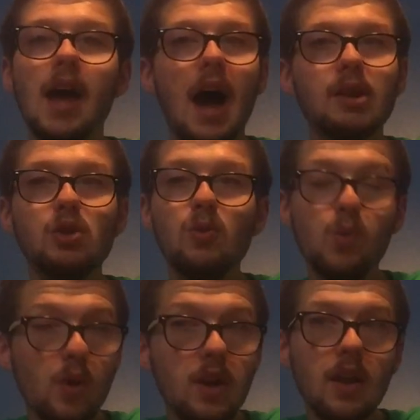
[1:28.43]
I
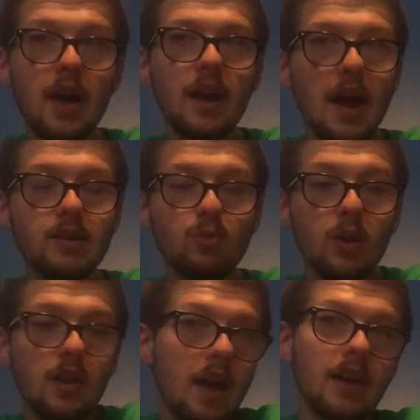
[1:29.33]
would
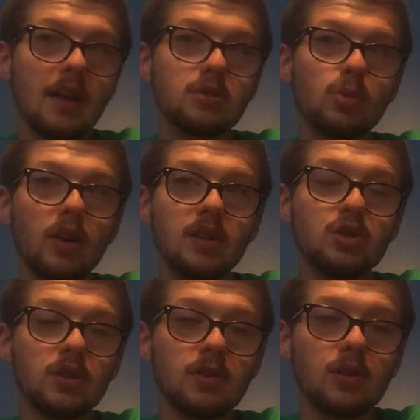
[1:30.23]
like
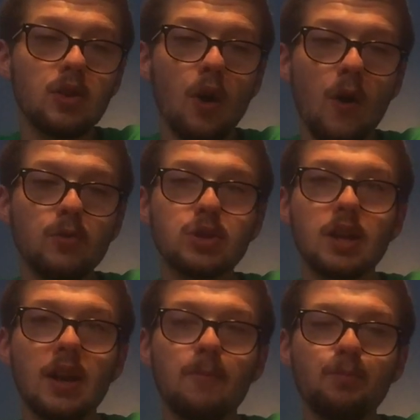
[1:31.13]
exploration.
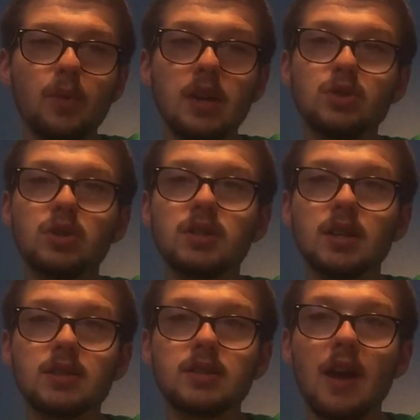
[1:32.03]
Seeing
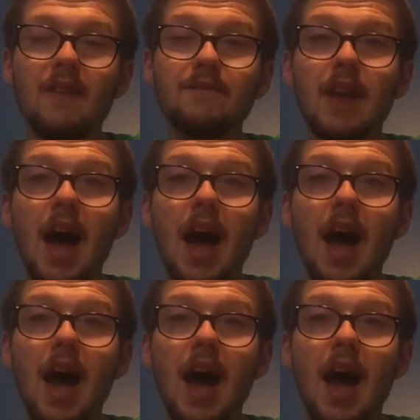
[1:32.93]
interesting stuff.